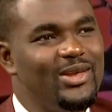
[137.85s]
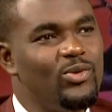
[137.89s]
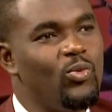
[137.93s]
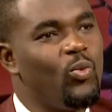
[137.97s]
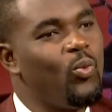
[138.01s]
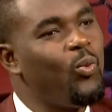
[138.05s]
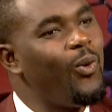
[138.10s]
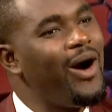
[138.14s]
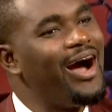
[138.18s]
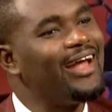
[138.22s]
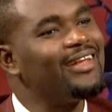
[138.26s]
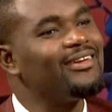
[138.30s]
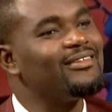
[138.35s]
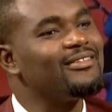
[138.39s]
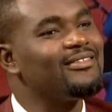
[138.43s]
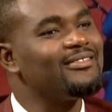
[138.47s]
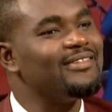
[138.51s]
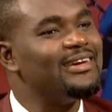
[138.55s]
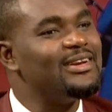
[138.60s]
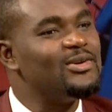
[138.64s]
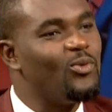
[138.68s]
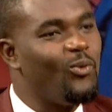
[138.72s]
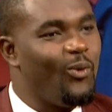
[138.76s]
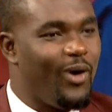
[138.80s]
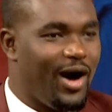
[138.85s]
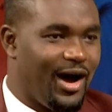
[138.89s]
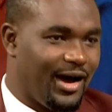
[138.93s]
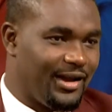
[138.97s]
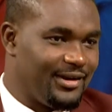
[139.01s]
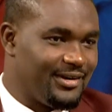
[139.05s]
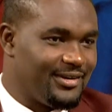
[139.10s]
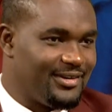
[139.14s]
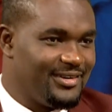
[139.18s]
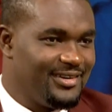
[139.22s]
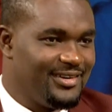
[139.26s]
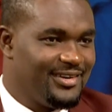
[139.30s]
one
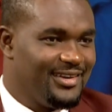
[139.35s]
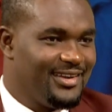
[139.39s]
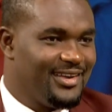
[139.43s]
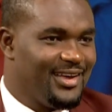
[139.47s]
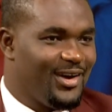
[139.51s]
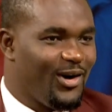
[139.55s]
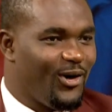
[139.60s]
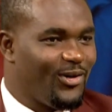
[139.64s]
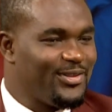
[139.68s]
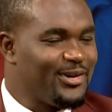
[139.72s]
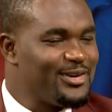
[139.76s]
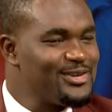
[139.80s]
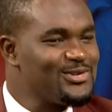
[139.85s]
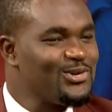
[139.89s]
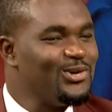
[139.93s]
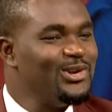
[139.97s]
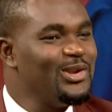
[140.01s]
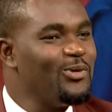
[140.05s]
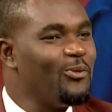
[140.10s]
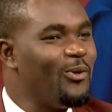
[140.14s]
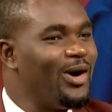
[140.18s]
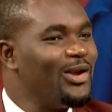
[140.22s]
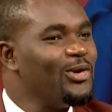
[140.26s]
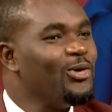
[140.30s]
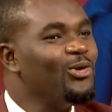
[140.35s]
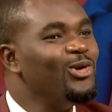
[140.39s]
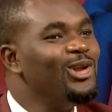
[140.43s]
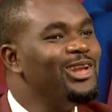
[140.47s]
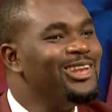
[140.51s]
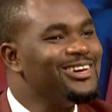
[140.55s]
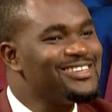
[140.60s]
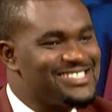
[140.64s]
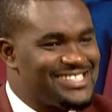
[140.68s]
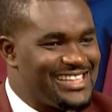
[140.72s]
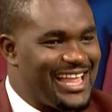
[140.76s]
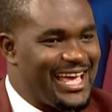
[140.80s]
Ridwan. There is only one who
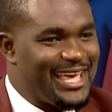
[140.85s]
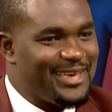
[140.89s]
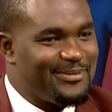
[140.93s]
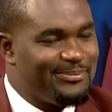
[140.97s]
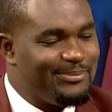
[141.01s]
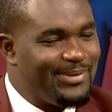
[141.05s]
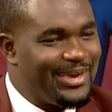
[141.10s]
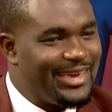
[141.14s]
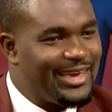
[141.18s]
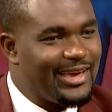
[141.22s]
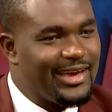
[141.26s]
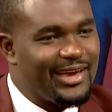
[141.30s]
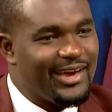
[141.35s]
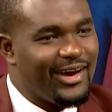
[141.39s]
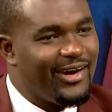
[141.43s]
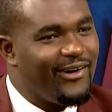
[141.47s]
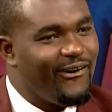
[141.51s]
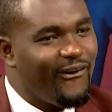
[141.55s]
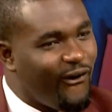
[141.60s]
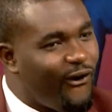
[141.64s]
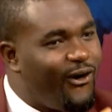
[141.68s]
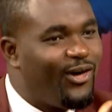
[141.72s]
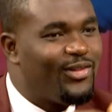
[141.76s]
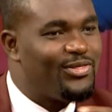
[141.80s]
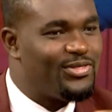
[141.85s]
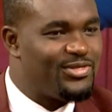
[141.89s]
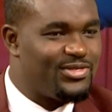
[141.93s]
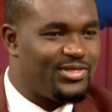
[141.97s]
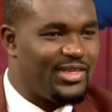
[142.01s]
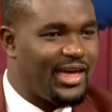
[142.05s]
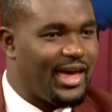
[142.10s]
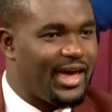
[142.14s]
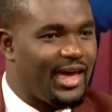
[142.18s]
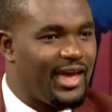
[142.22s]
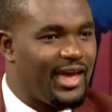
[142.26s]
looks like me on there.